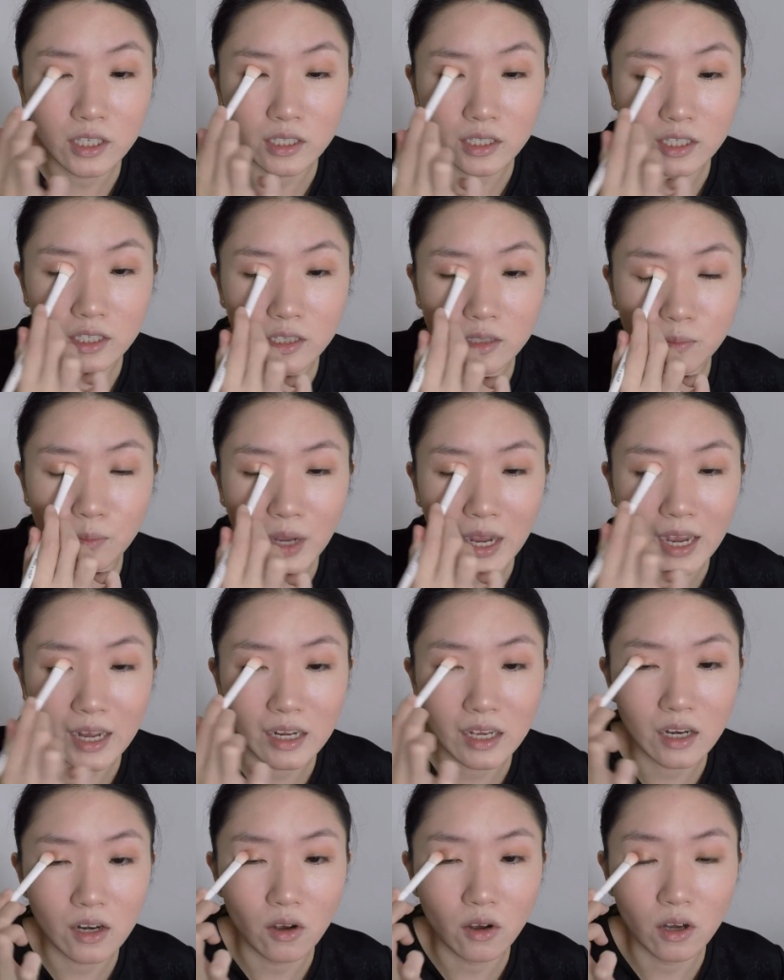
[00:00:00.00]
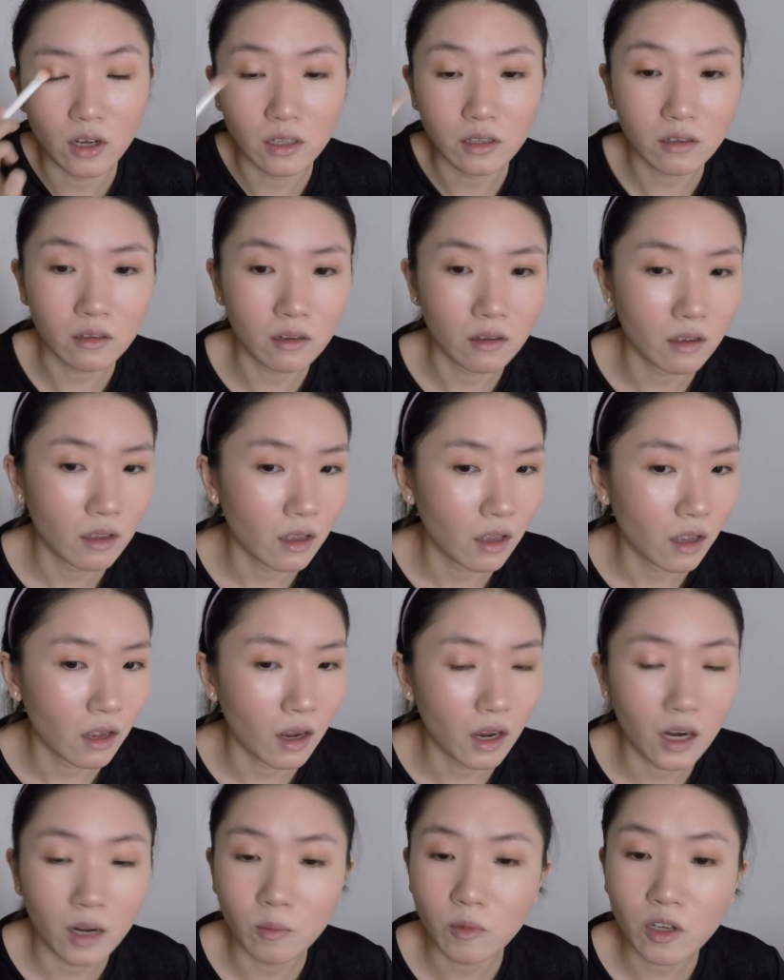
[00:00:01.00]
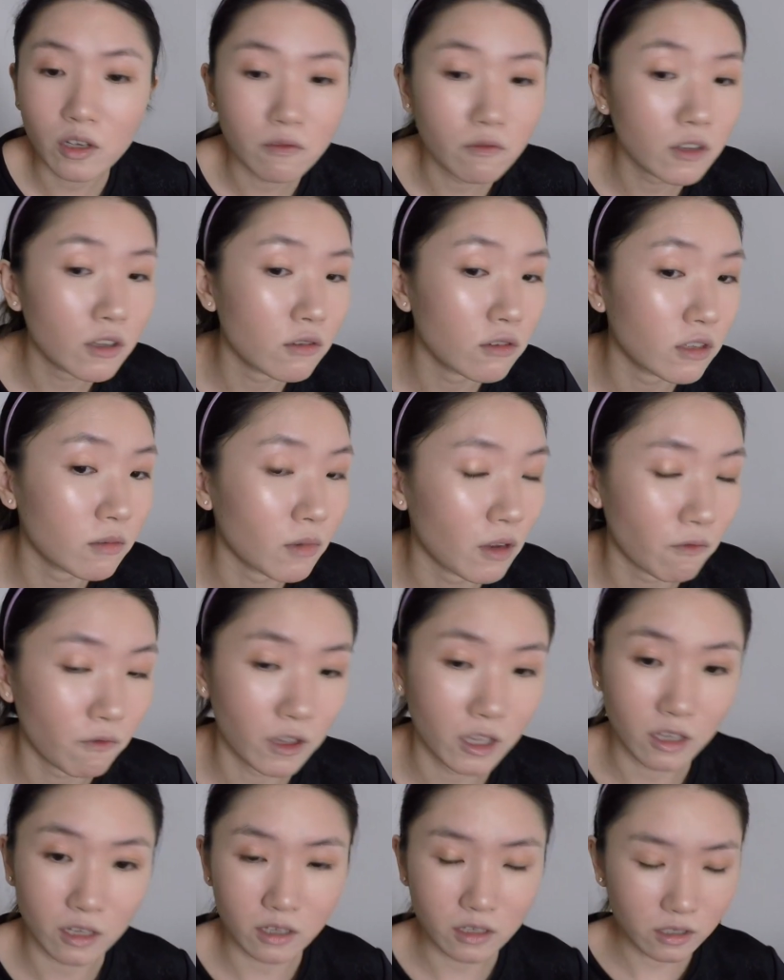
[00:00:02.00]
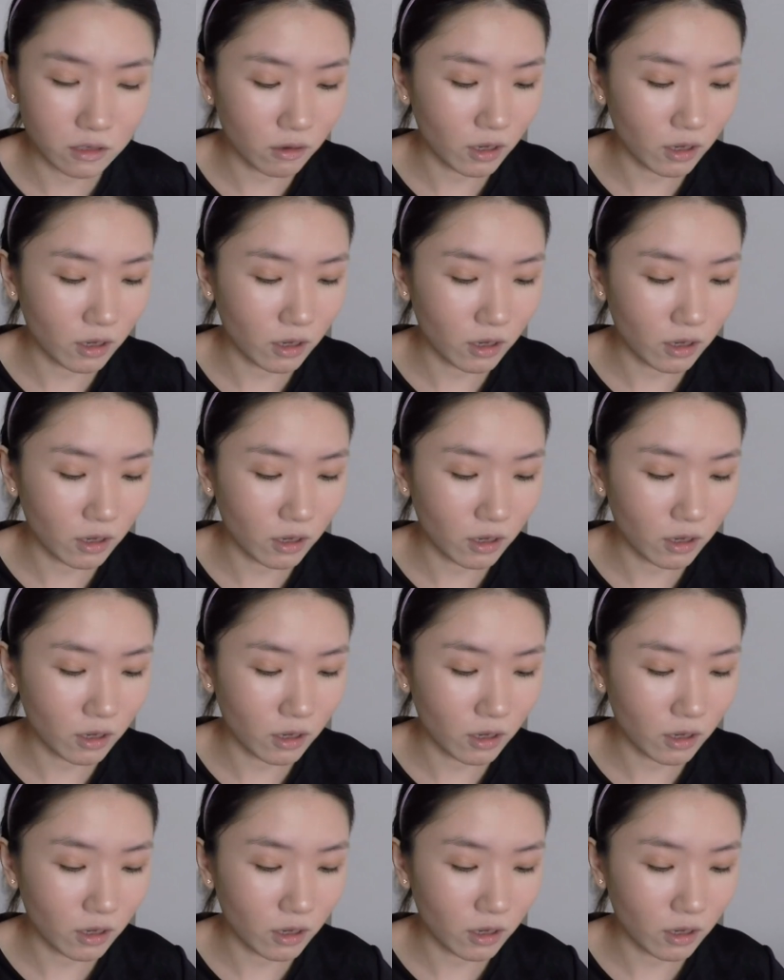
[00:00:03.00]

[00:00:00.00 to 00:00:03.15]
I just pat it on, and I'm not even using my fingers.